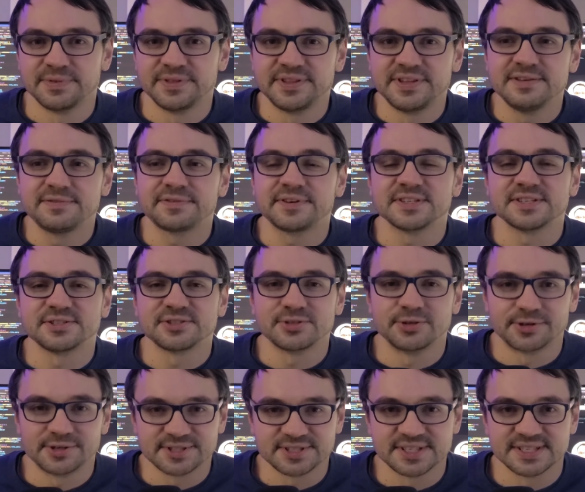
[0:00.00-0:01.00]
different
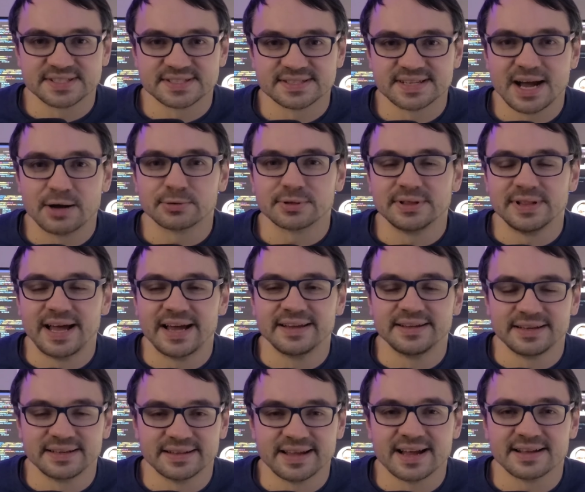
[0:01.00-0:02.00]
sources
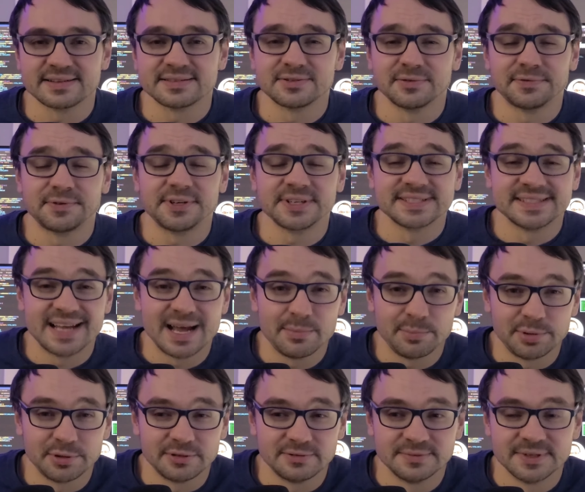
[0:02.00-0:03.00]
outlining that. So for
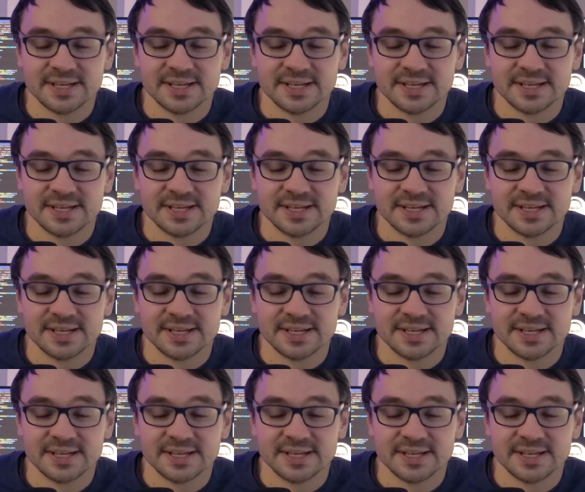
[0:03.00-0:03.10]
example,